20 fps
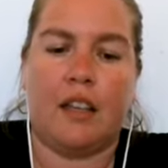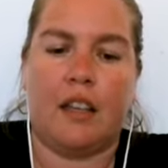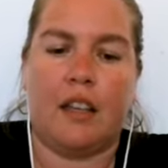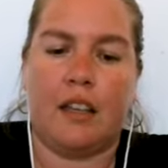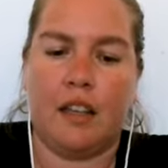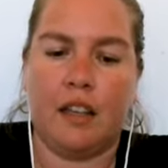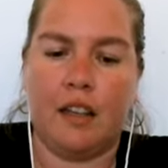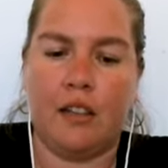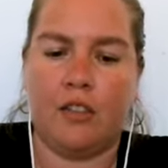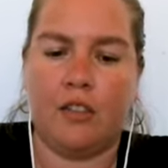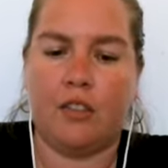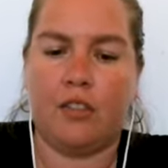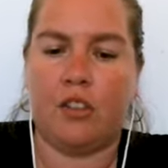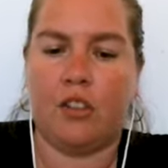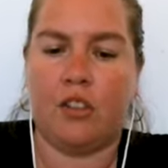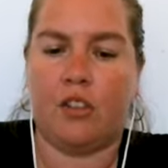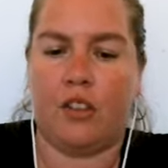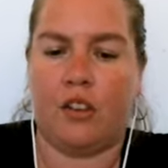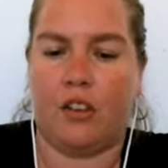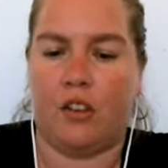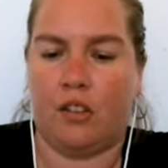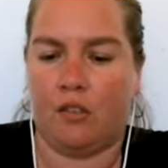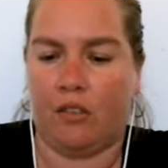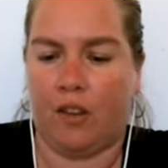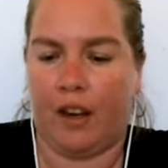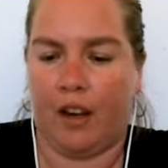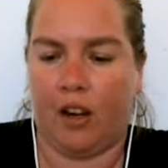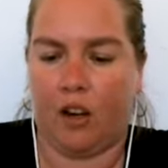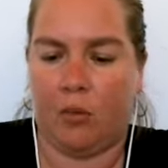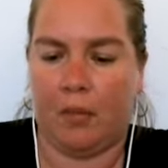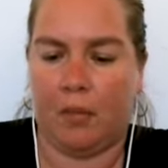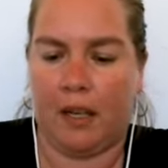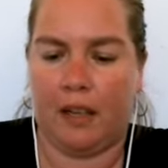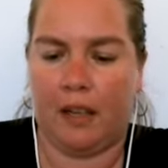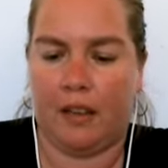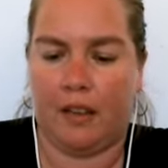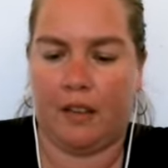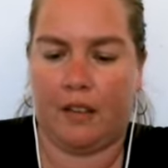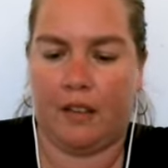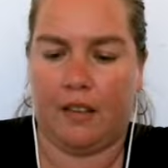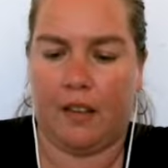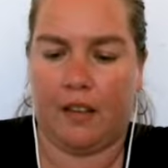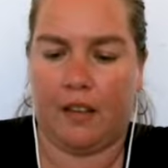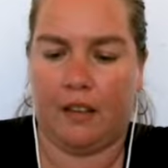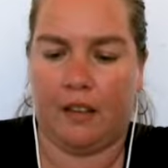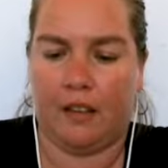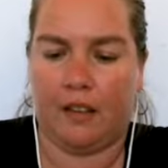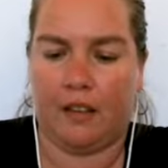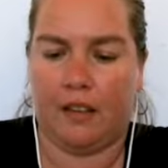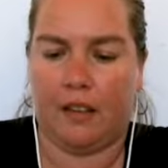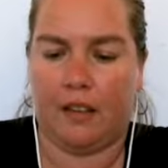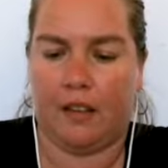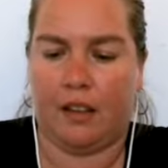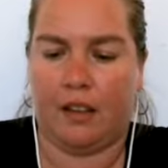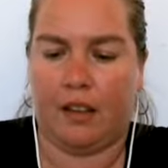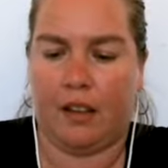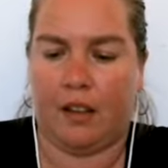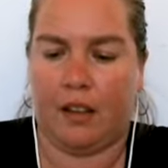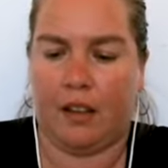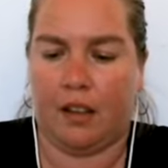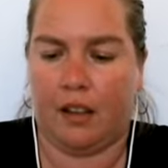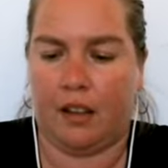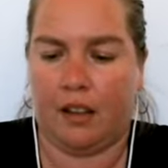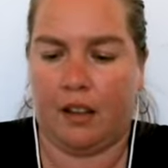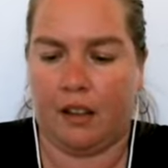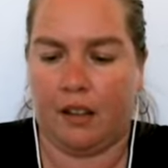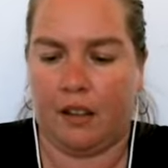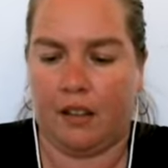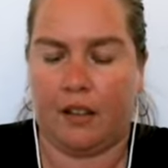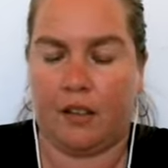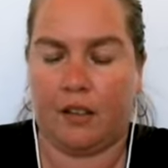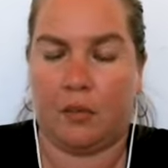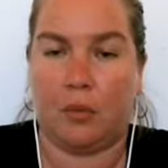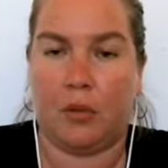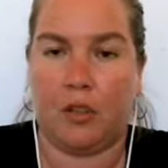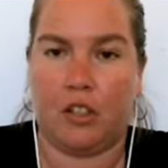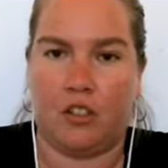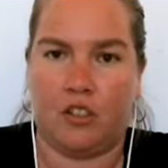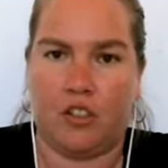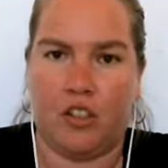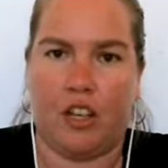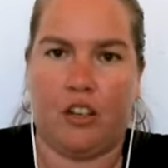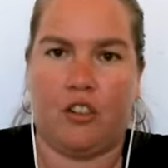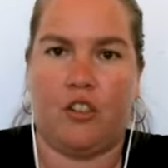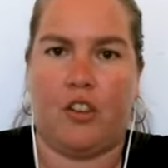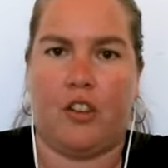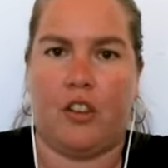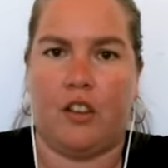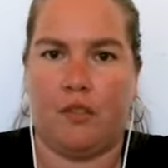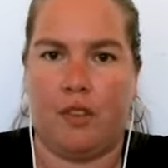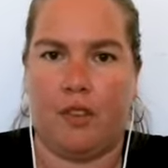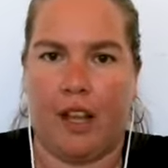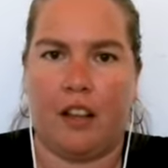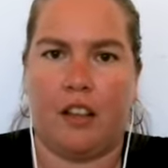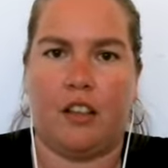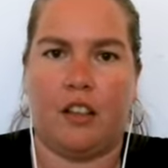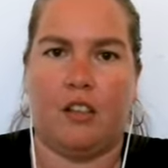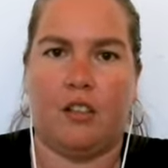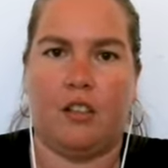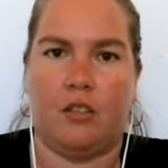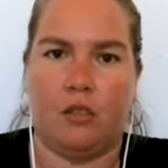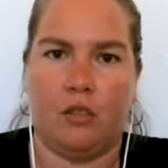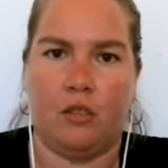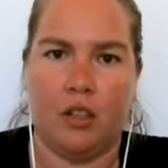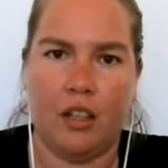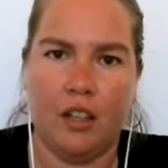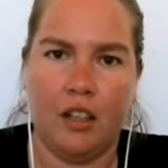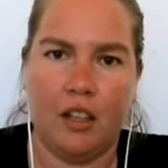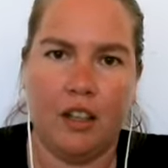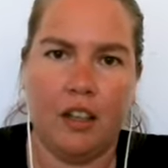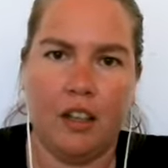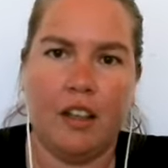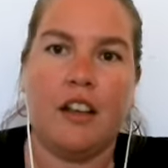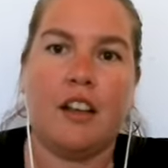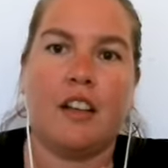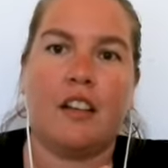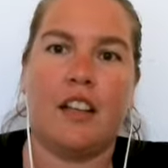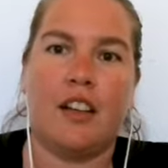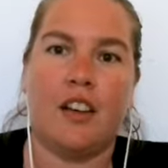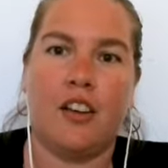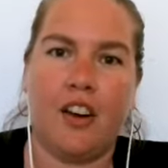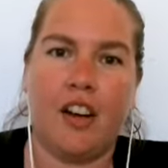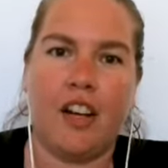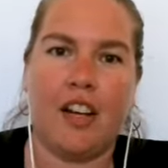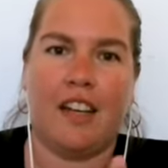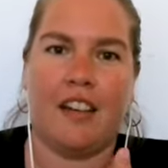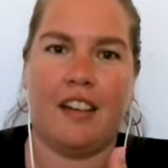give to their environment is this appreciation, value, clarity,